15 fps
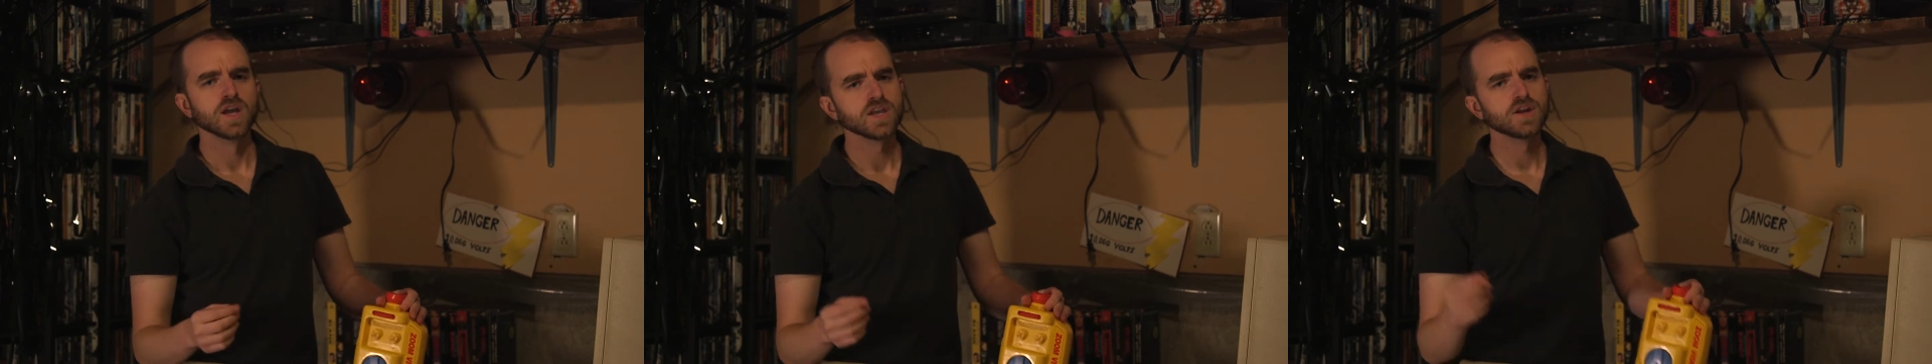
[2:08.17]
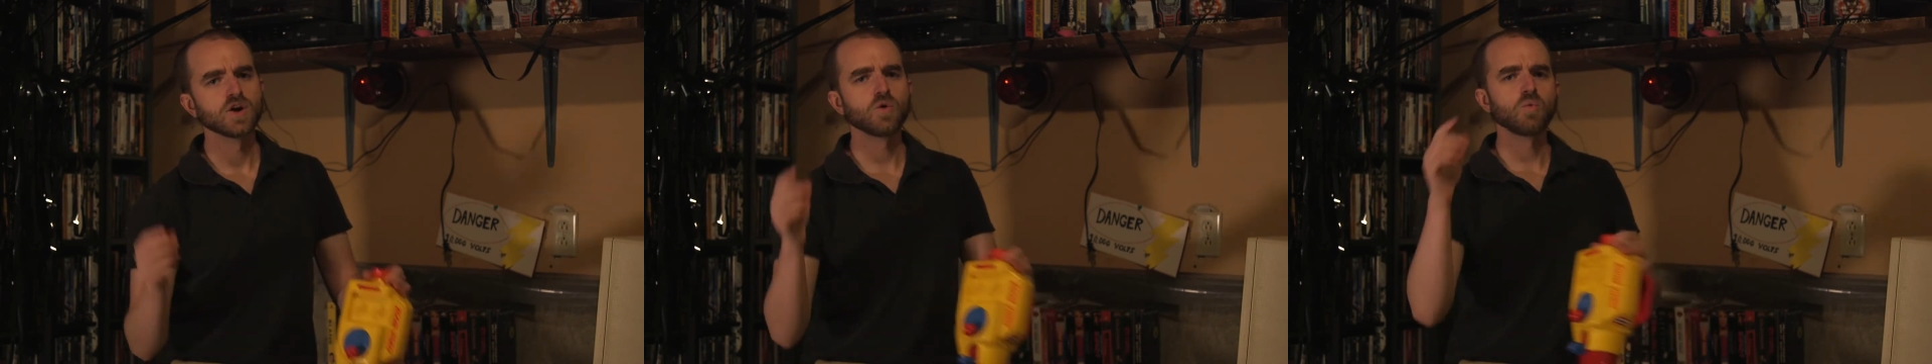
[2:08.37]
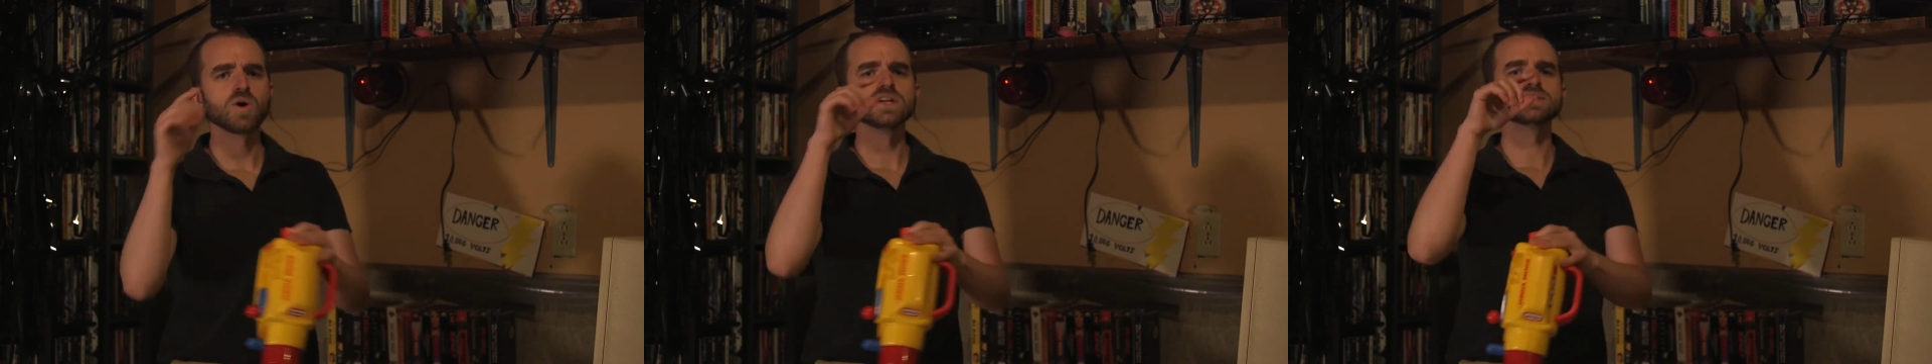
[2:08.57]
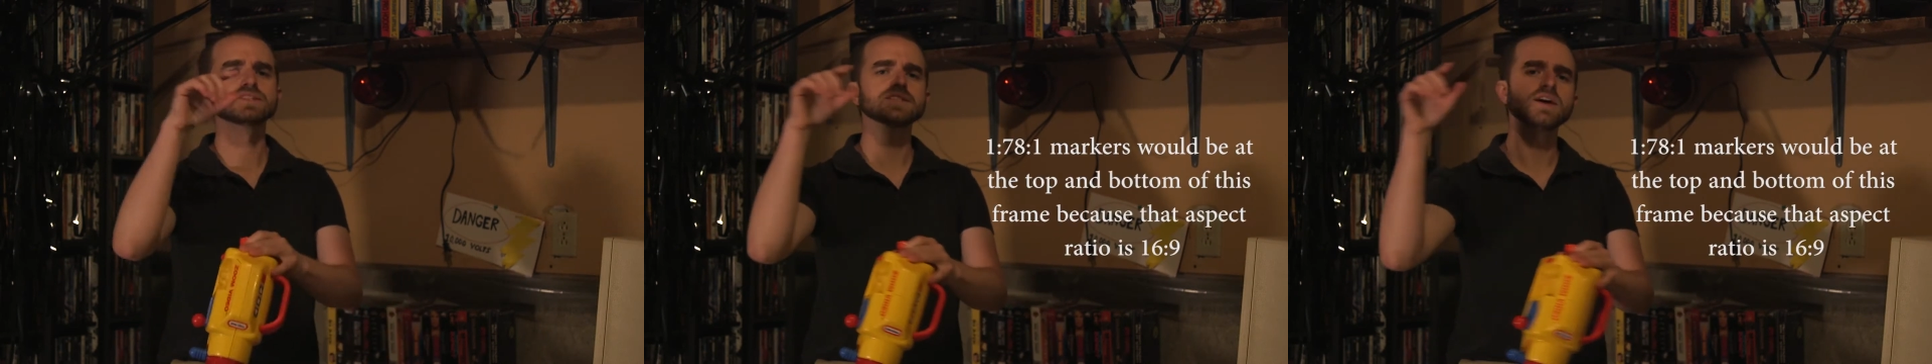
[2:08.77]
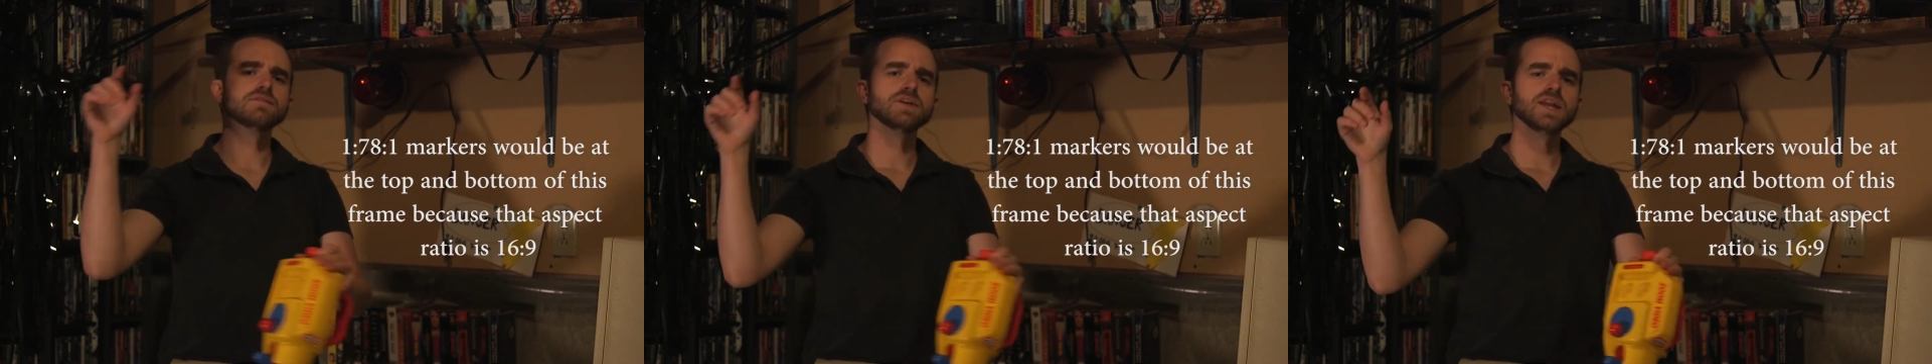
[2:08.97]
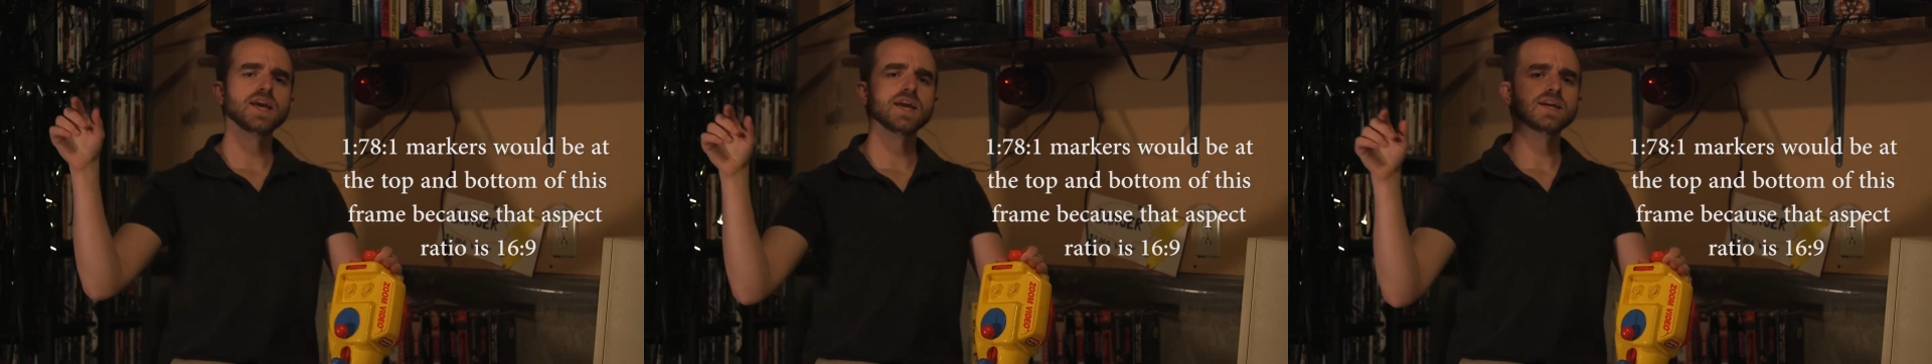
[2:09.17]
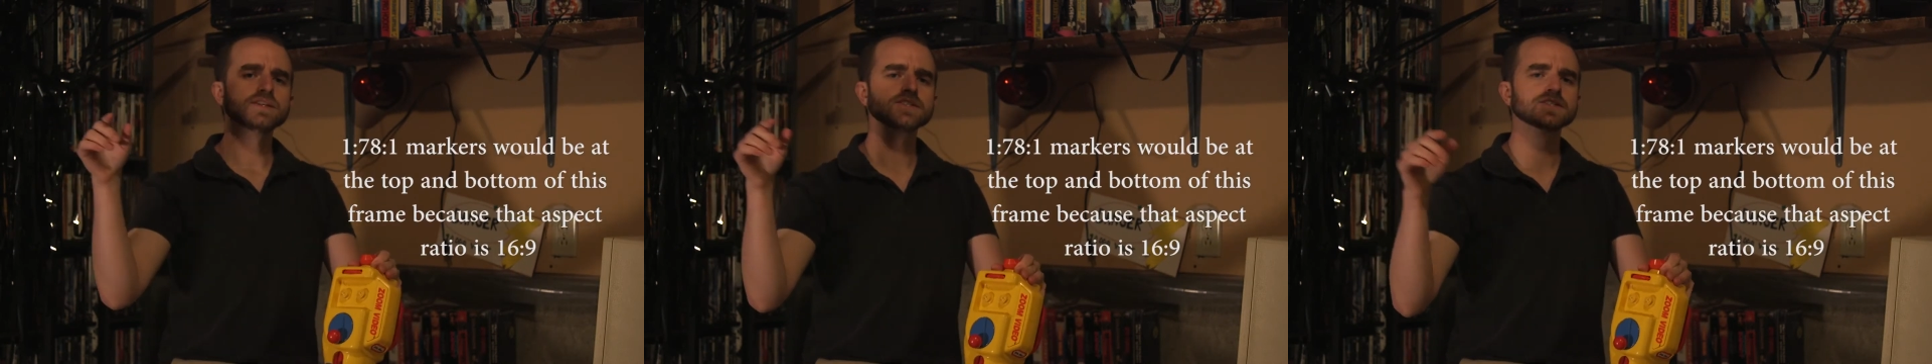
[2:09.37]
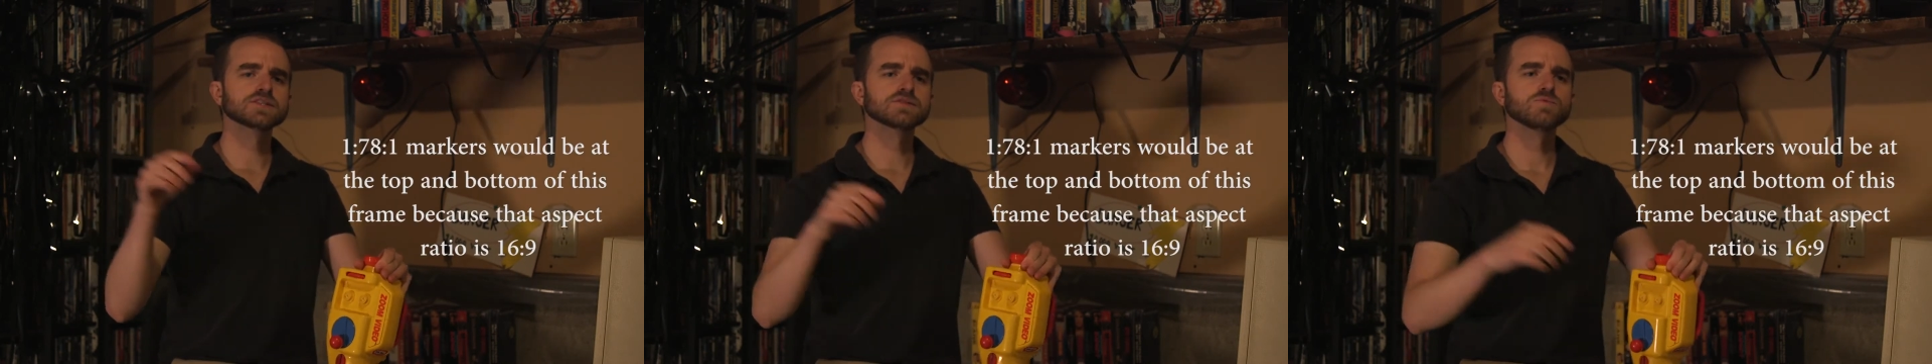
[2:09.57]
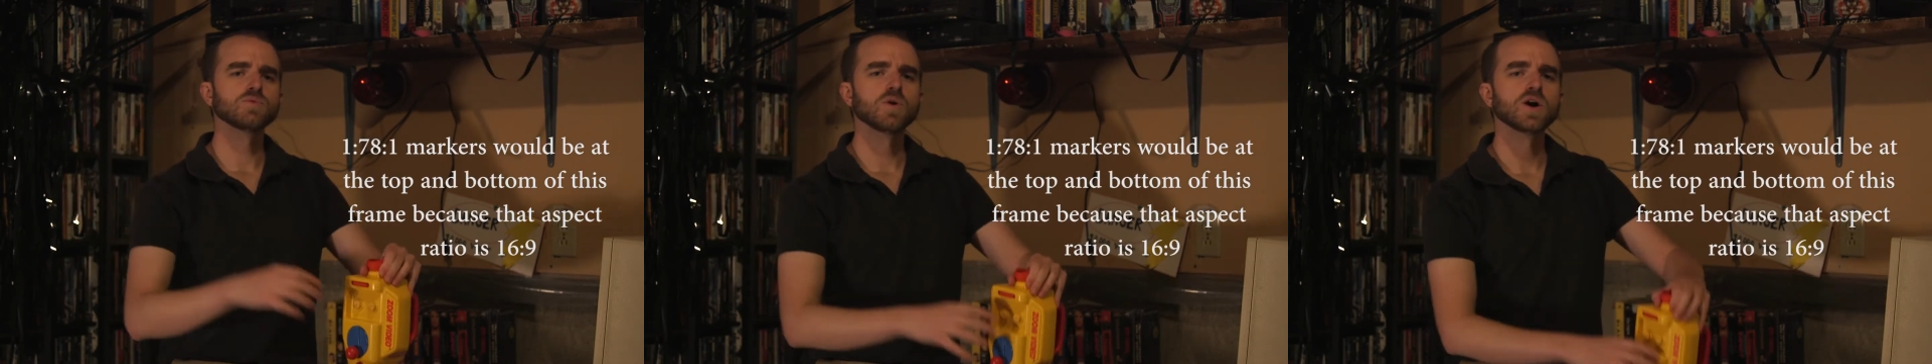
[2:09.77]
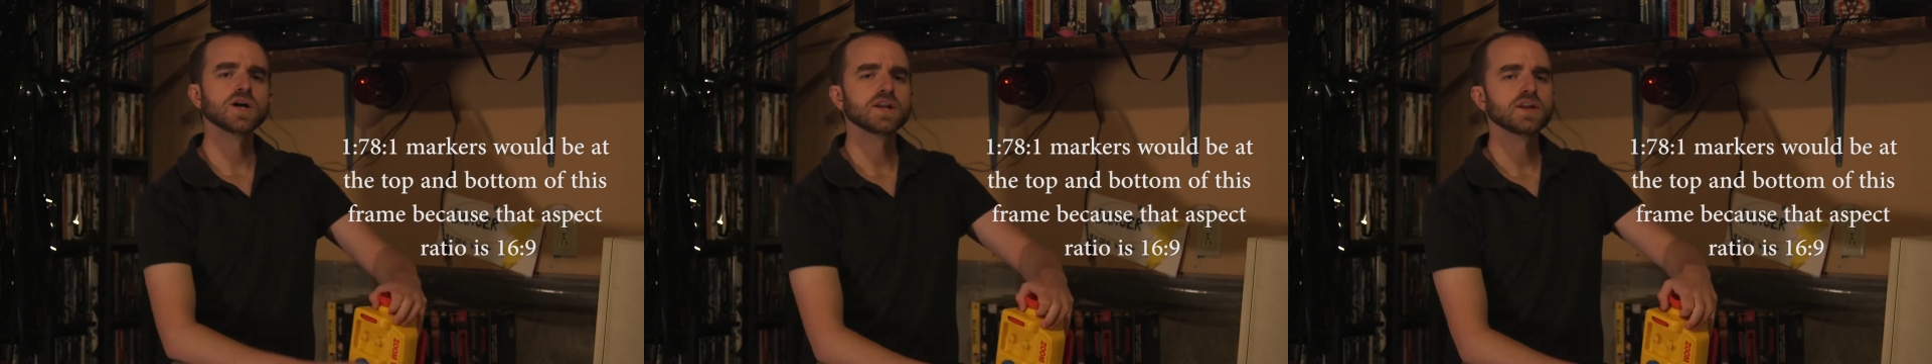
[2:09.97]

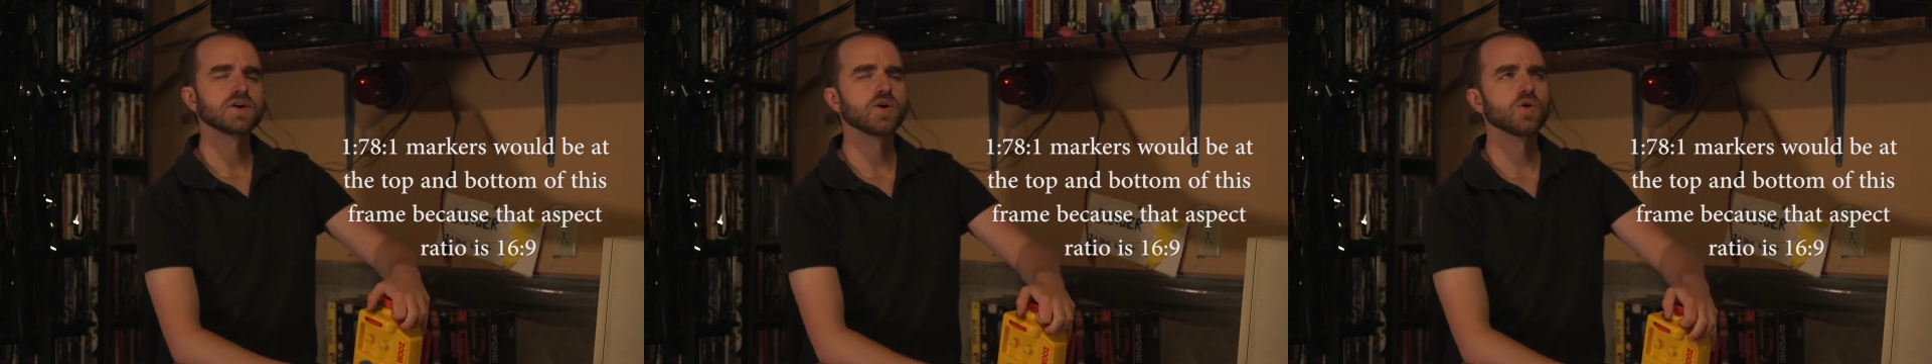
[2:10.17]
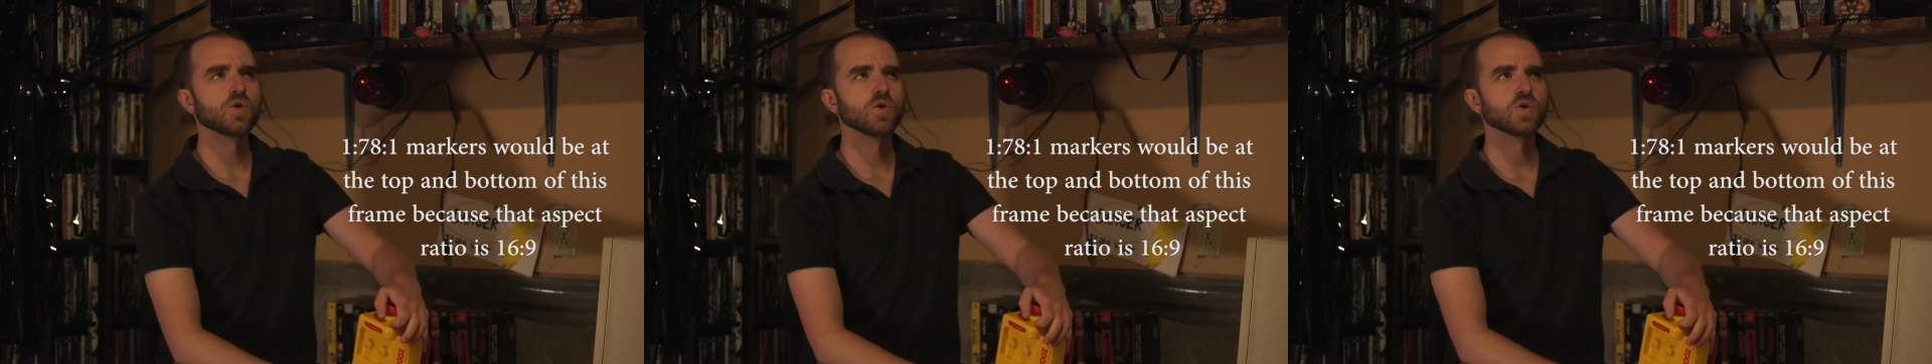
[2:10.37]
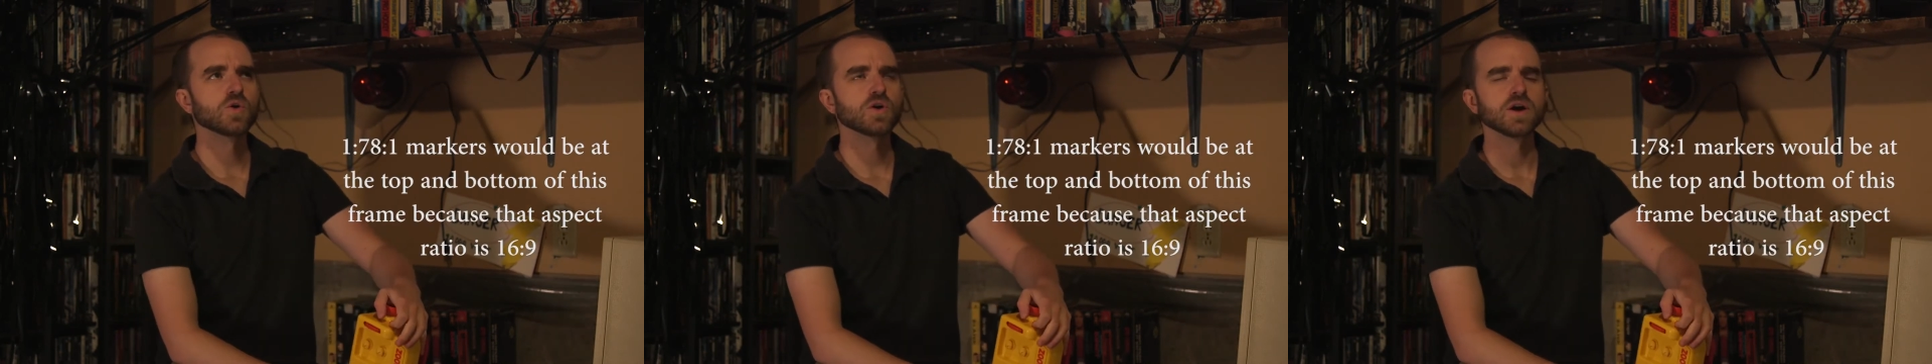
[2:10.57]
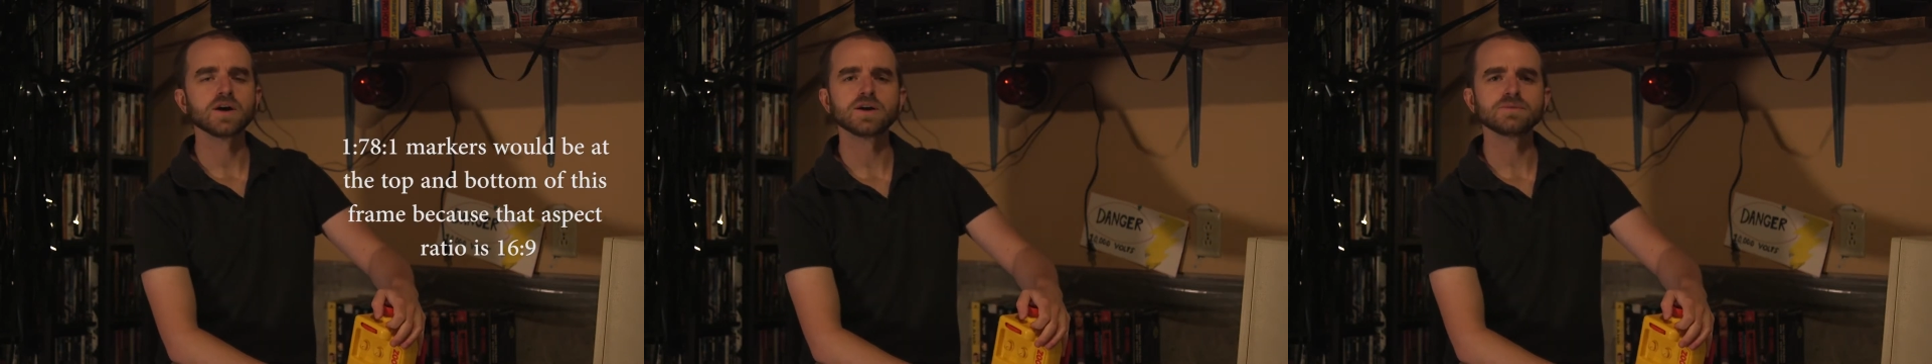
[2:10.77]
1781 or